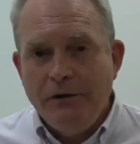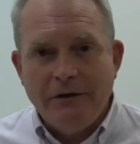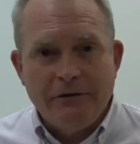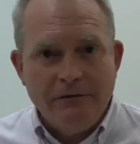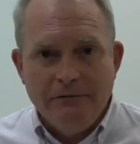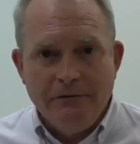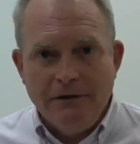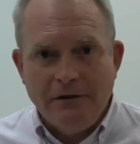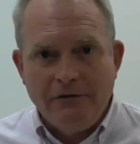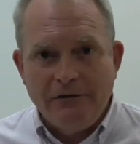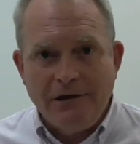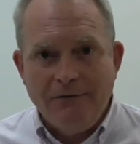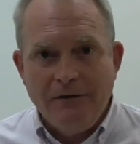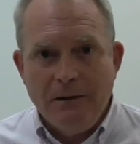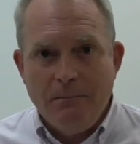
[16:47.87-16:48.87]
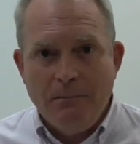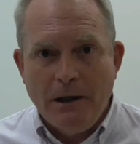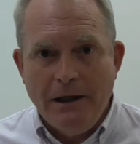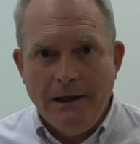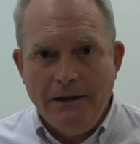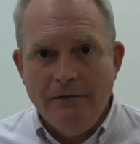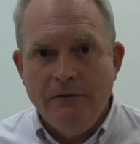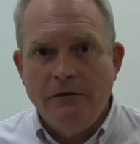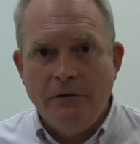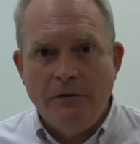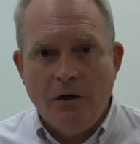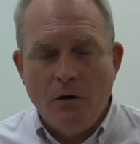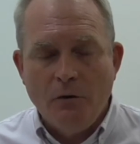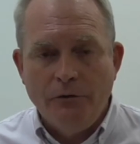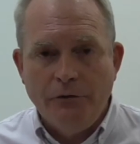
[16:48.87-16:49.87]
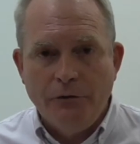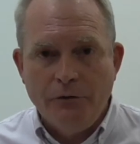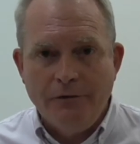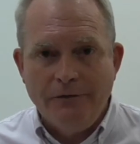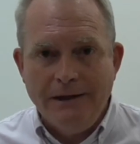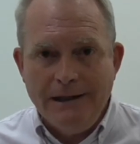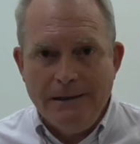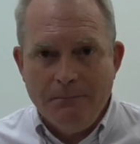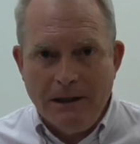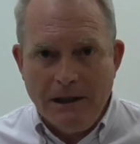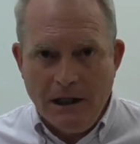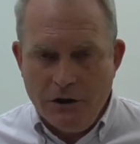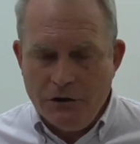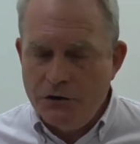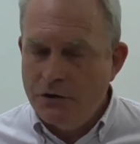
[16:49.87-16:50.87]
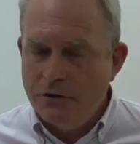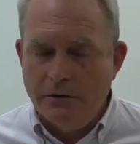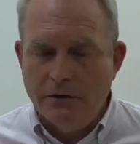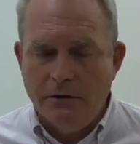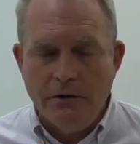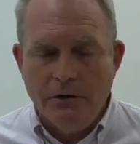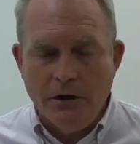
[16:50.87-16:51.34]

doesn't necessarily buy into the whole sort of elimination